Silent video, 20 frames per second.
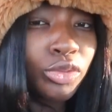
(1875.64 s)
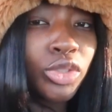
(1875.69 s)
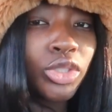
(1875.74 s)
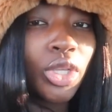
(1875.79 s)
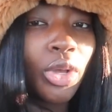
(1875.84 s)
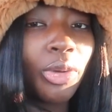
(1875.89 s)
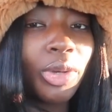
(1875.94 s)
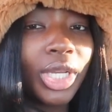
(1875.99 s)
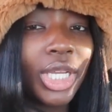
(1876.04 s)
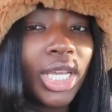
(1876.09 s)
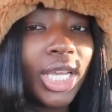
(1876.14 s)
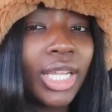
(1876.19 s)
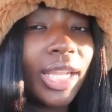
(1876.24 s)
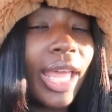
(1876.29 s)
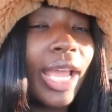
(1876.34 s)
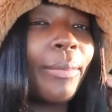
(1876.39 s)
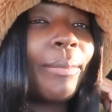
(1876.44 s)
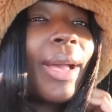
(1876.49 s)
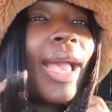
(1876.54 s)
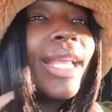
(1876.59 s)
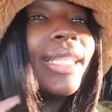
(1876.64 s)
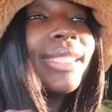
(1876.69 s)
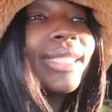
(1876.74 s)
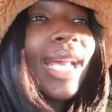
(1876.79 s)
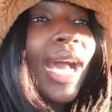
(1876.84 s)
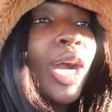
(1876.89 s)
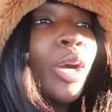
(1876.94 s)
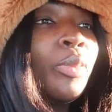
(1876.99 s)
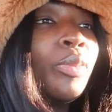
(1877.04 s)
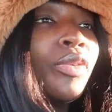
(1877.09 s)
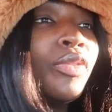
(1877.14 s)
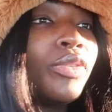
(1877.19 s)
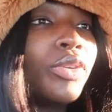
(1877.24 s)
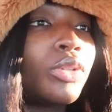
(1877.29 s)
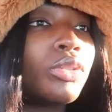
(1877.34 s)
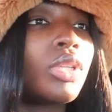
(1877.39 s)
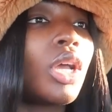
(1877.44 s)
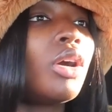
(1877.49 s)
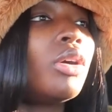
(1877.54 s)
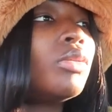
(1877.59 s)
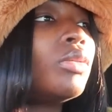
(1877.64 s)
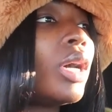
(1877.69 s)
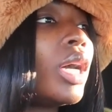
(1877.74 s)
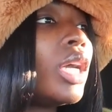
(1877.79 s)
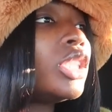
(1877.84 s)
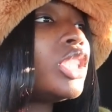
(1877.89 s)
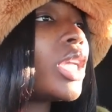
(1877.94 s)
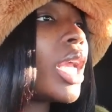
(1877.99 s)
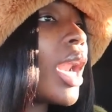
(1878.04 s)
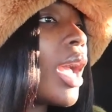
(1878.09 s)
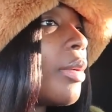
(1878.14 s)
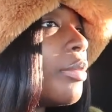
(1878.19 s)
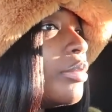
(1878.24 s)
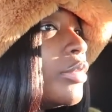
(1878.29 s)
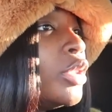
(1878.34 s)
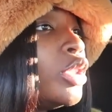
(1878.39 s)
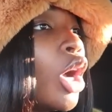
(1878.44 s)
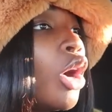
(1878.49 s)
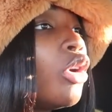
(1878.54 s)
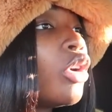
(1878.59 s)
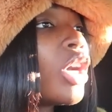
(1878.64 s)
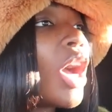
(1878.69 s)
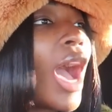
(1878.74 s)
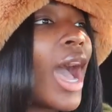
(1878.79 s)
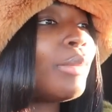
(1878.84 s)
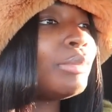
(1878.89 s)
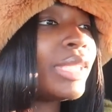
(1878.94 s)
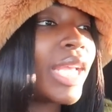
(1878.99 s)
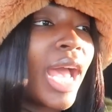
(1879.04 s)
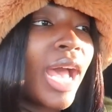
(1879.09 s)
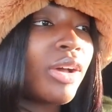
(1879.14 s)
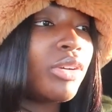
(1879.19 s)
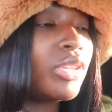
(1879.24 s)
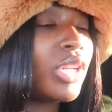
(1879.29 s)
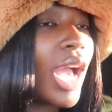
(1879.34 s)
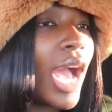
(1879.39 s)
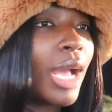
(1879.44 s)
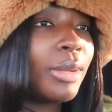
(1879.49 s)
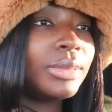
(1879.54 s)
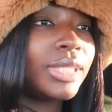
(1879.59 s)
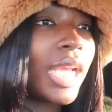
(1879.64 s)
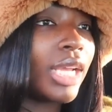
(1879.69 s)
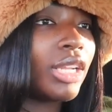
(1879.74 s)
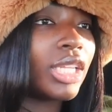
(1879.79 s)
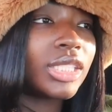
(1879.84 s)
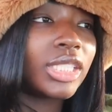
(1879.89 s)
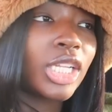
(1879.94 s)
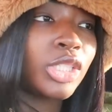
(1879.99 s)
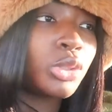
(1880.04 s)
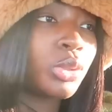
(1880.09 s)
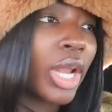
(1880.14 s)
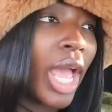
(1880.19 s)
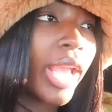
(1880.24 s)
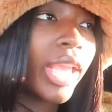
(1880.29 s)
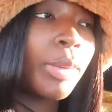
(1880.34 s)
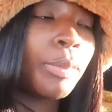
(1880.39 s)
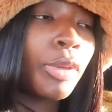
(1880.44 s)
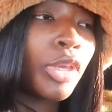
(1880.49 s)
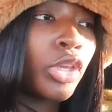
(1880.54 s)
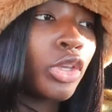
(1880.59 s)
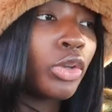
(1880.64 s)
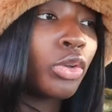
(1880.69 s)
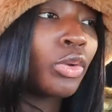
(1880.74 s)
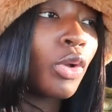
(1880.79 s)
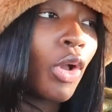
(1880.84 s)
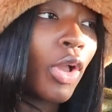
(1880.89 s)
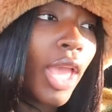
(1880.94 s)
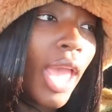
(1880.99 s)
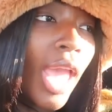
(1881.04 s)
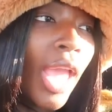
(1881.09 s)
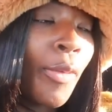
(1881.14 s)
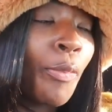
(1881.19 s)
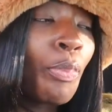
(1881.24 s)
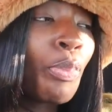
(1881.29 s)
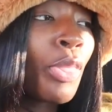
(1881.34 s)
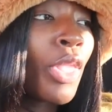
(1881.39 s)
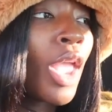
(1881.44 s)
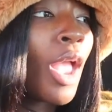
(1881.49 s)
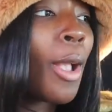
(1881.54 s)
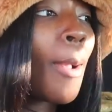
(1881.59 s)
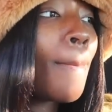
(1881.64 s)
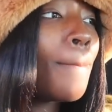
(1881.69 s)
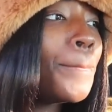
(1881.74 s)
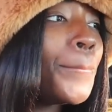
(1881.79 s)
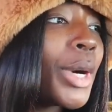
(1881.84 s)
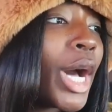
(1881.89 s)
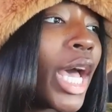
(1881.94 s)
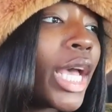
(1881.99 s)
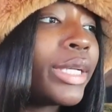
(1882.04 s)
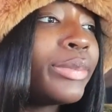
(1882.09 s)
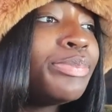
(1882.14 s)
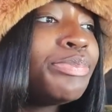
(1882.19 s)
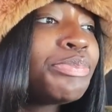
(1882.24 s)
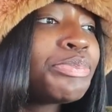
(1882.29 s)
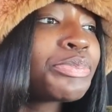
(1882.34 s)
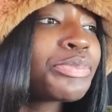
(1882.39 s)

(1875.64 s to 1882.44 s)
so good like my scalp feels oh shut up don't calm down calm down let's not do that keep it cute okay but